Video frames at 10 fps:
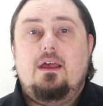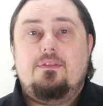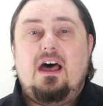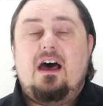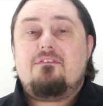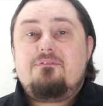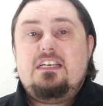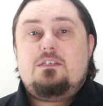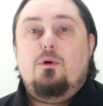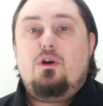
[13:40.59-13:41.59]
that
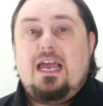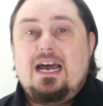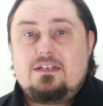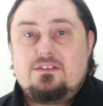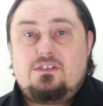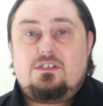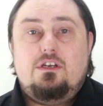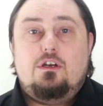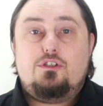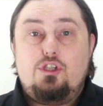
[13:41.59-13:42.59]
Facebook ads
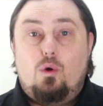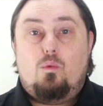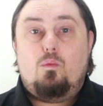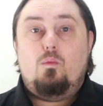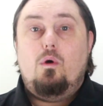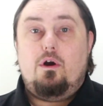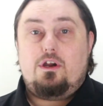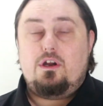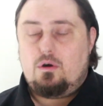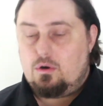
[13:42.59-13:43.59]
don't
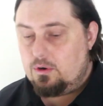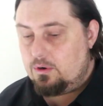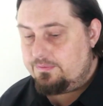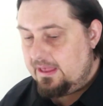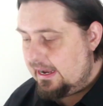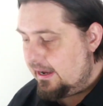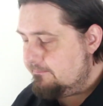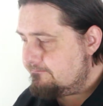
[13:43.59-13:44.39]
work or that